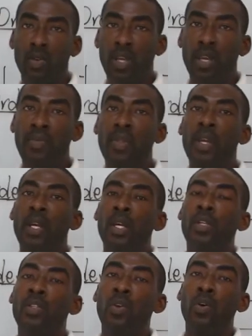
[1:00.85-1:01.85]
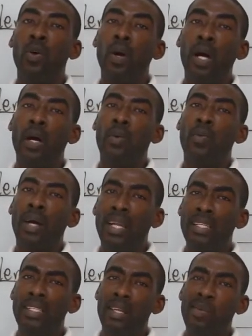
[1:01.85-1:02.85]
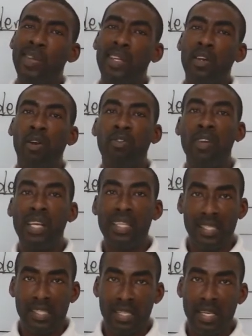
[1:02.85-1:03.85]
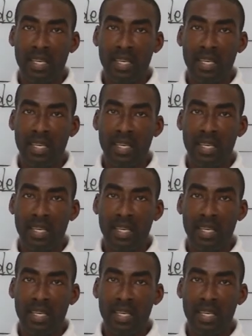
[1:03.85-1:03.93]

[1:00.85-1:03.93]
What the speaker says: Okay, so what is the meaning of least